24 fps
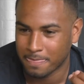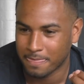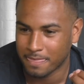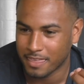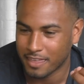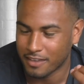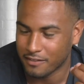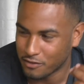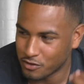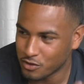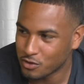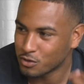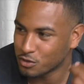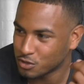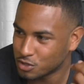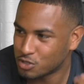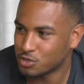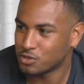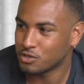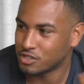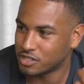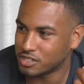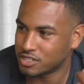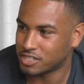If you don't
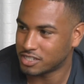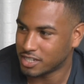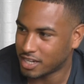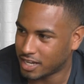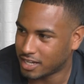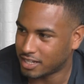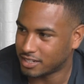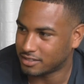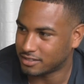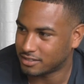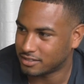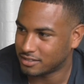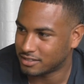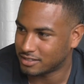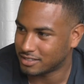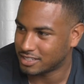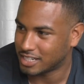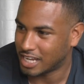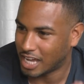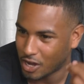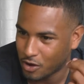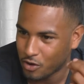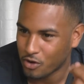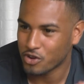shoot your shot,
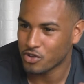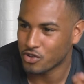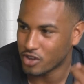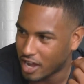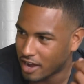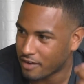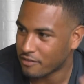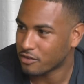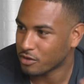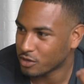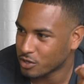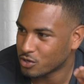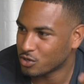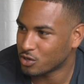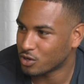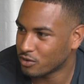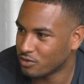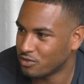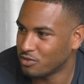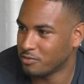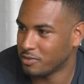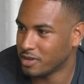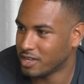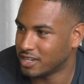how are you ever going to know if
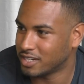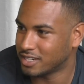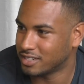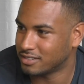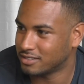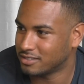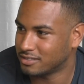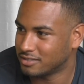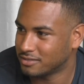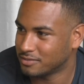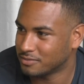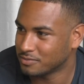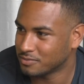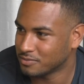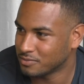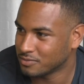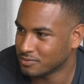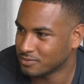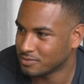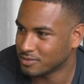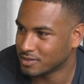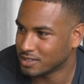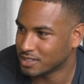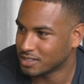you made it? Mm-hmm.
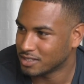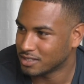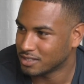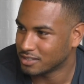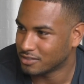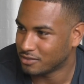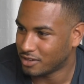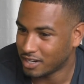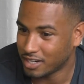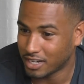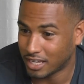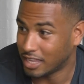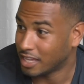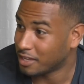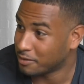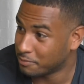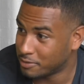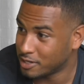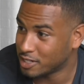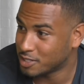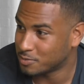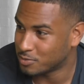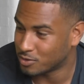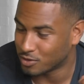Right? I like
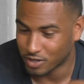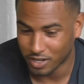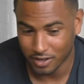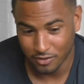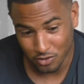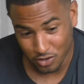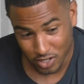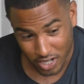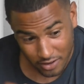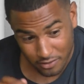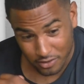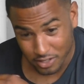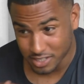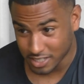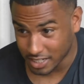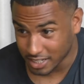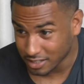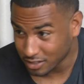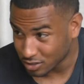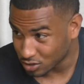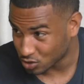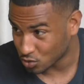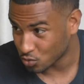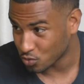baseball. If you never take
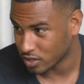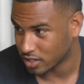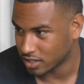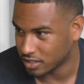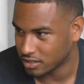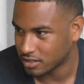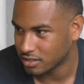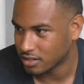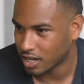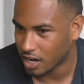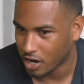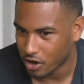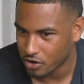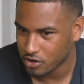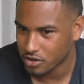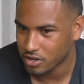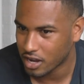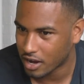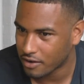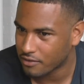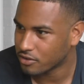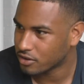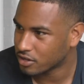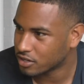the swing, how are you
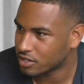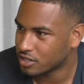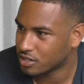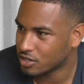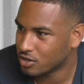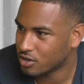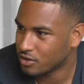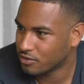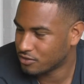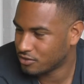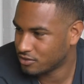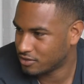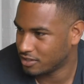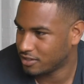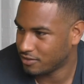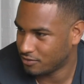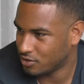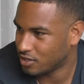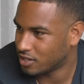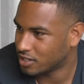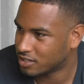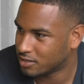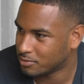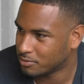ever going to know if
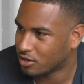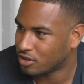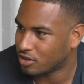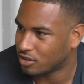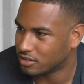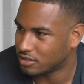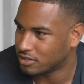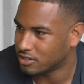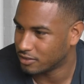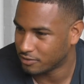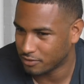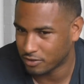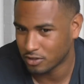you hit the ball? Yeah. If